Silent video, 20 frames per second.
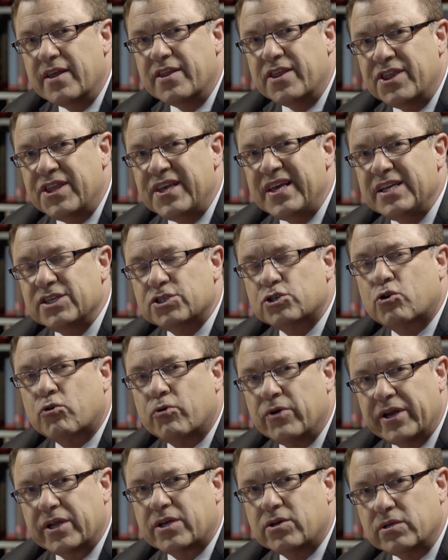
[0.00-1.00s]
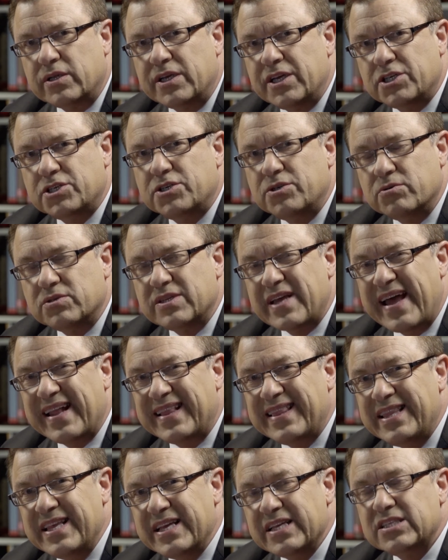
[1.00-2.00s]
these critical issues
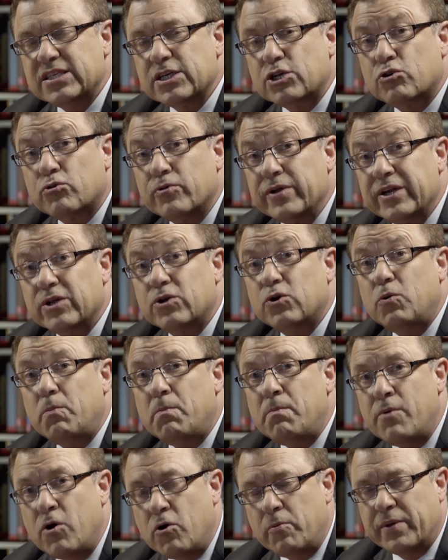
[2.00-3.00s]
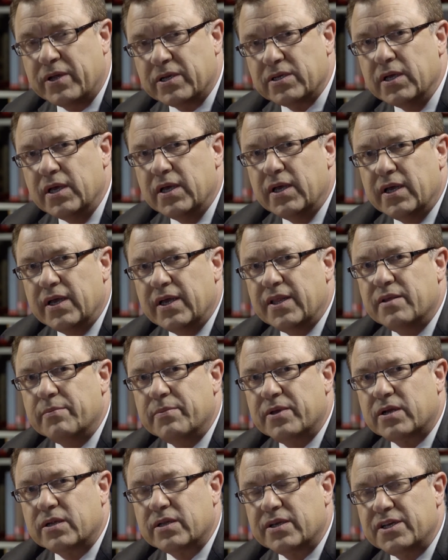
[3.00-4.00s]
at this critical moment in the
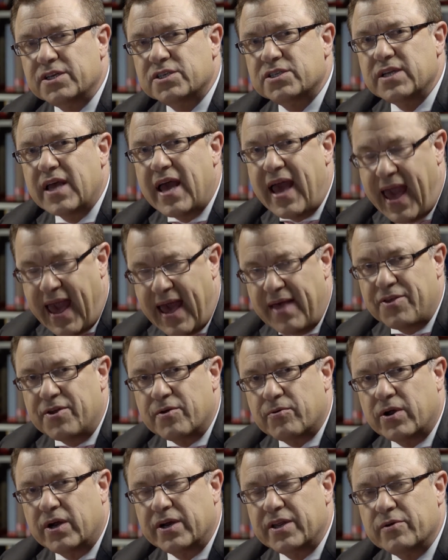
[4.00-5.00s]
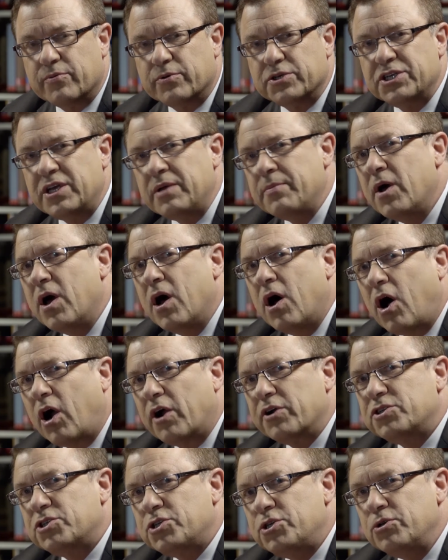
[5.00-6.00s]
Middle East and the Iranian regime are
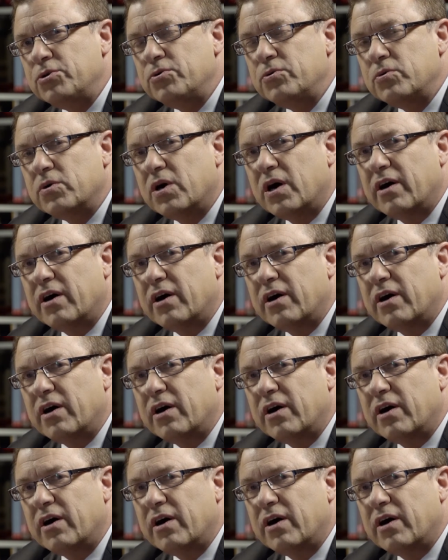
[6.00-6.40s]
two